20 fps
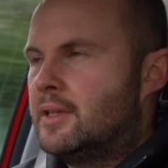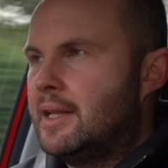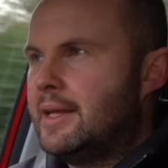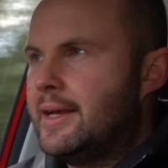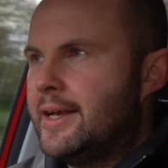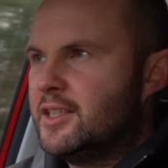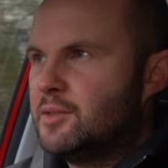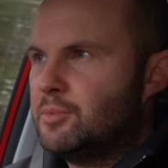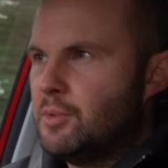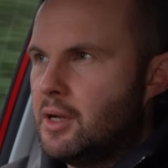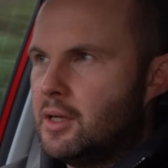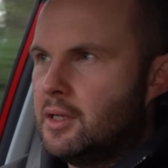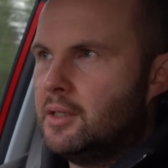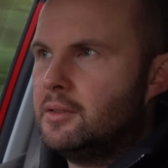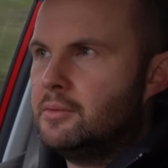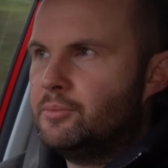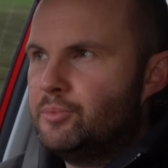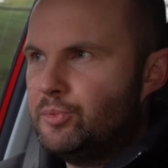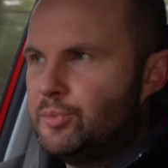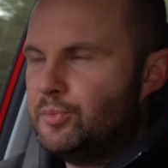the last
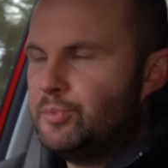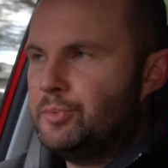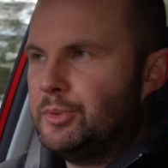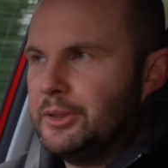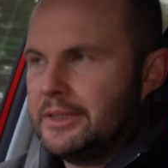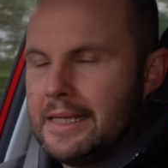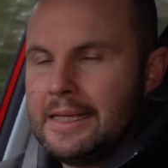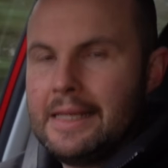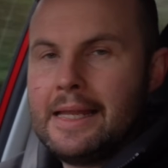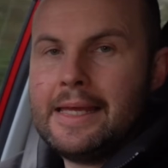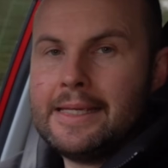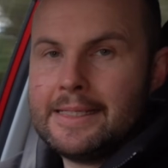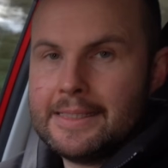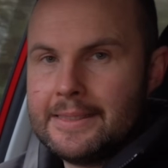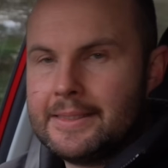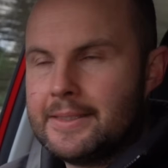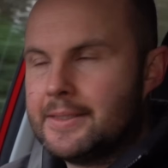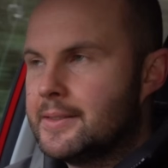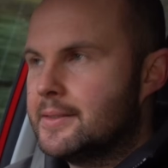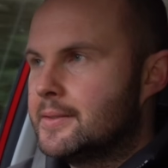model, but I like
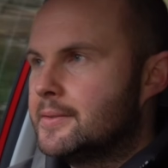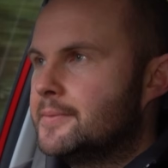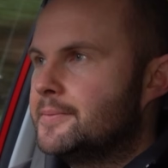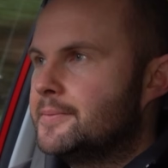it.